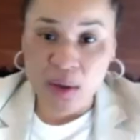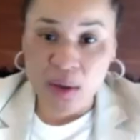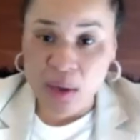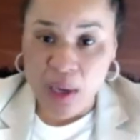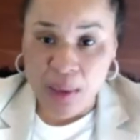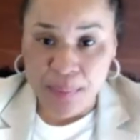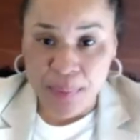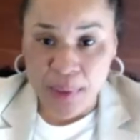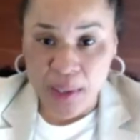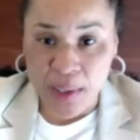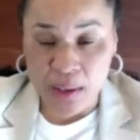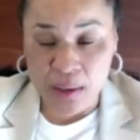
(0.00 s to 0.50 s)
I
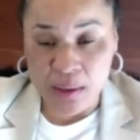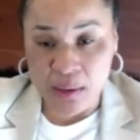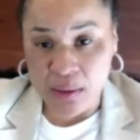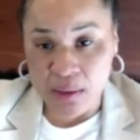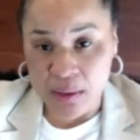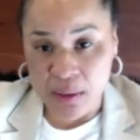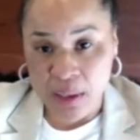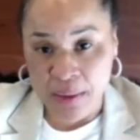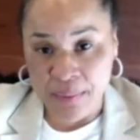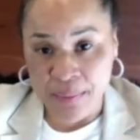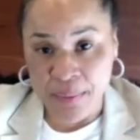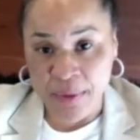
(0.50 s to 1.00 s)
mean,
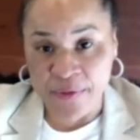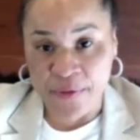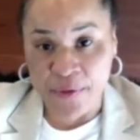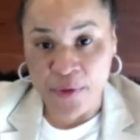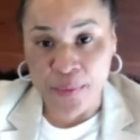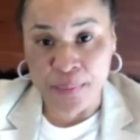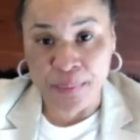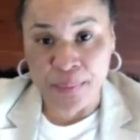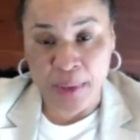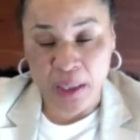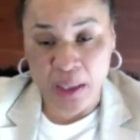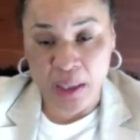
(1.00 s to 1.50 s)
I mean, for
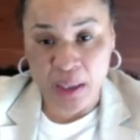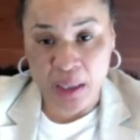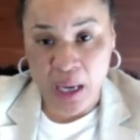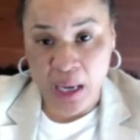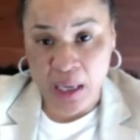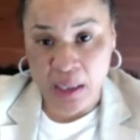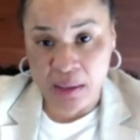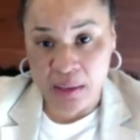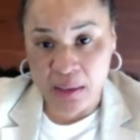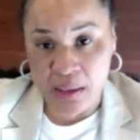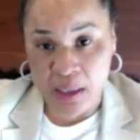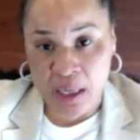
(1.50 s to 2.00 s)
me,
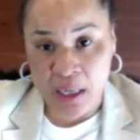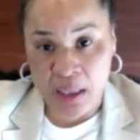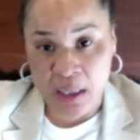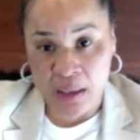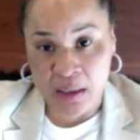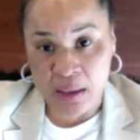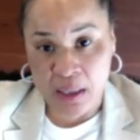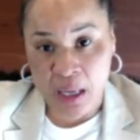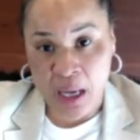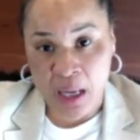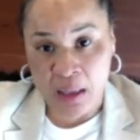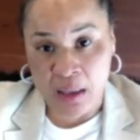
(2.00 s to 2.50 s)
I I
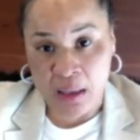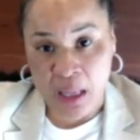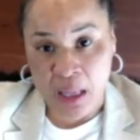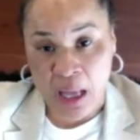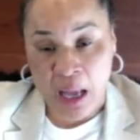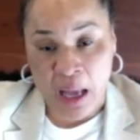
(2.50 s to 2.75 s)
I,